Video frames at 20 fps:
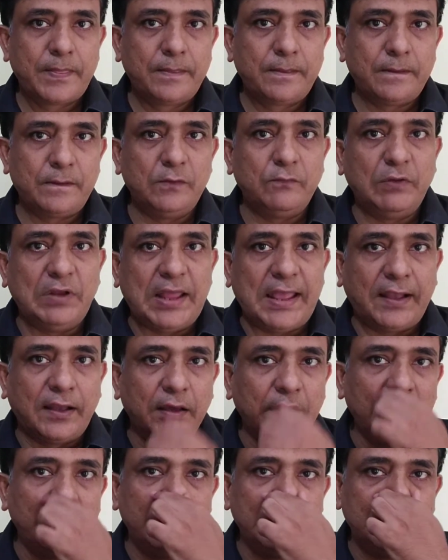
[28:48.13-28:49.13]
You will
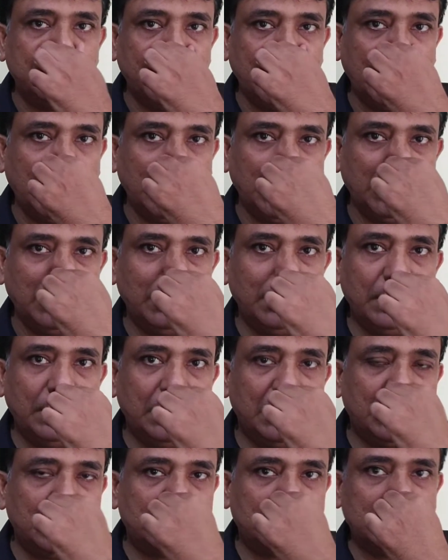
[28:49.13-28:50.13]
agree with me
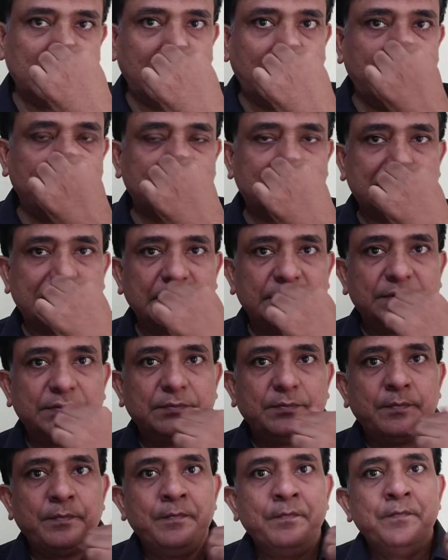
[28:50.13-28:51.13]
that
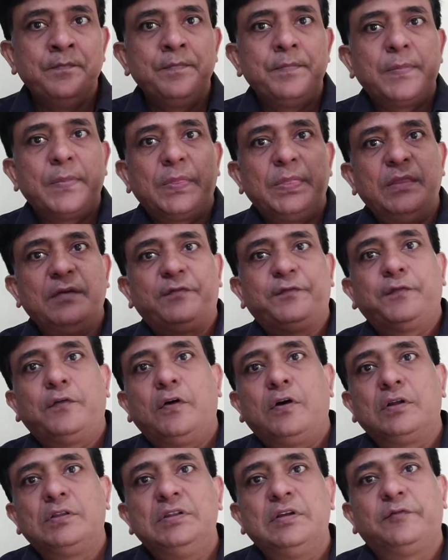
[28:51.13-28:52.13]
the
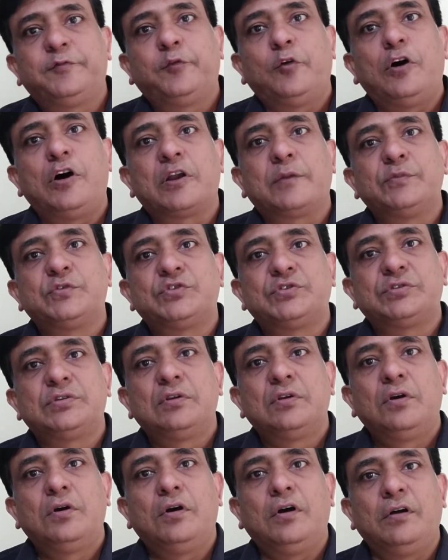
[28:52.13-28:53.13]
forms
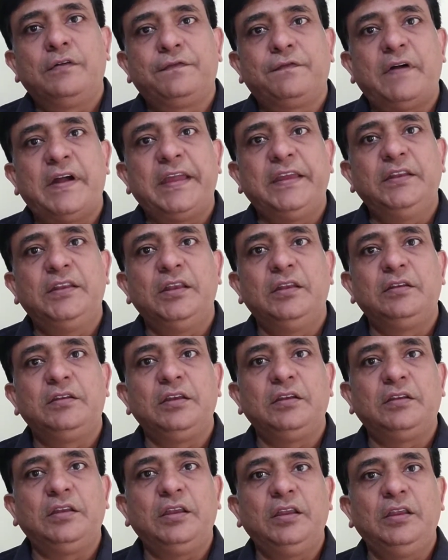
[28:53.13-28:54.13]
of
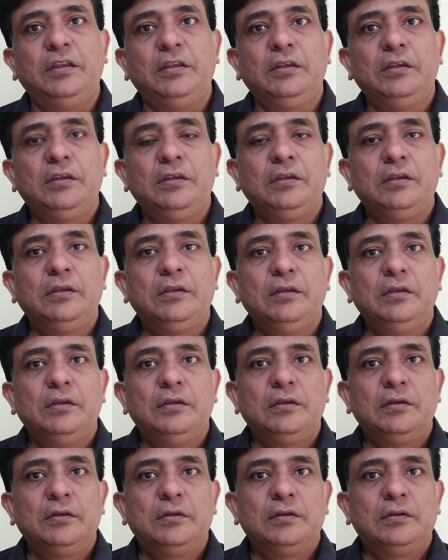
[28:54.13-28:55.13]
identity
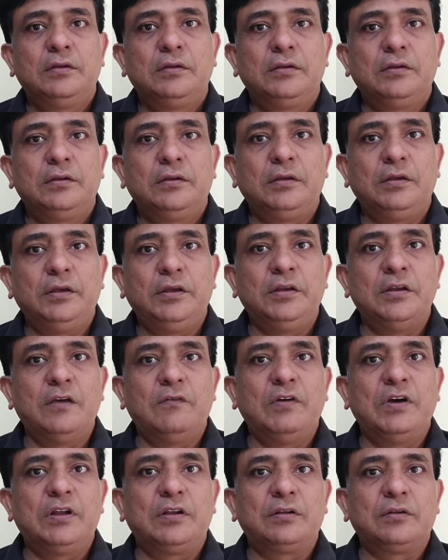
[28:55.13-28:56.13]
in
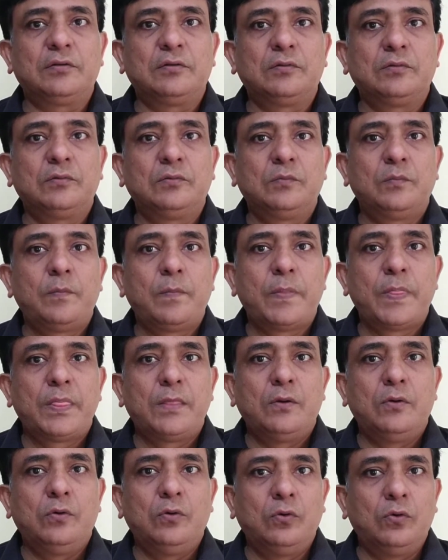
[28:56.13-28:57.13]
our
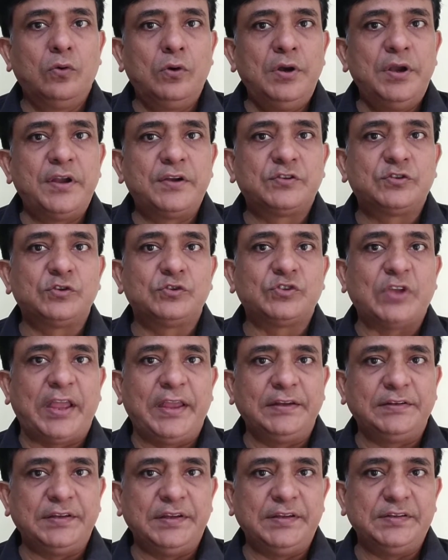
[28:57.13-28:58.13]
older
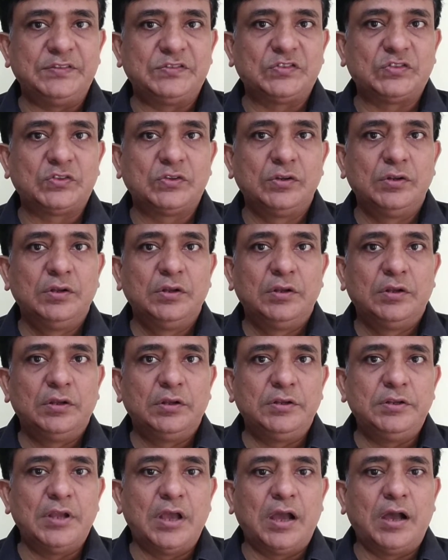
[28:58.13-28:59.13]
societies,
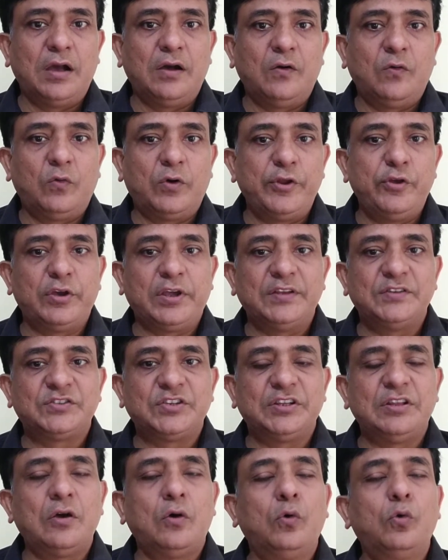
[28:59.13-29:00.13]
yeah, what you can
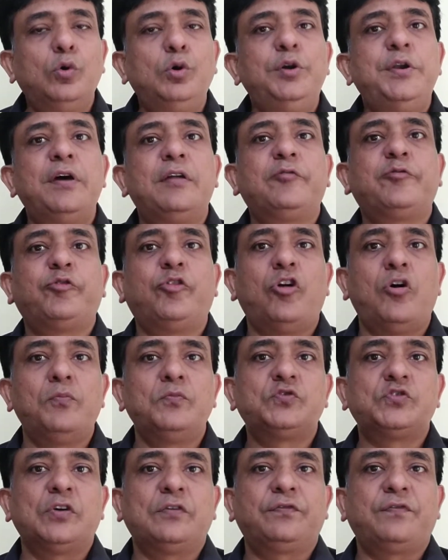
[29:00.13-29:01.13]
say, the older
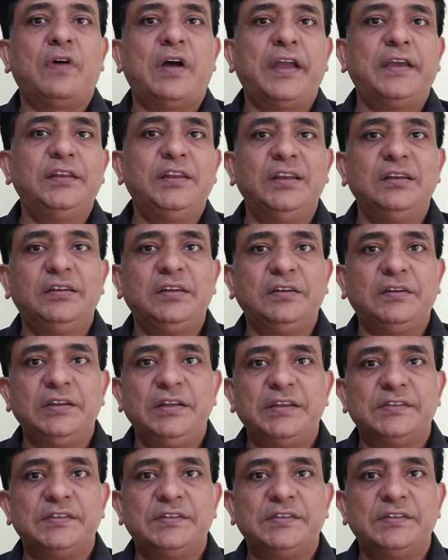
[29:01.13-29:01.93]
forms of identity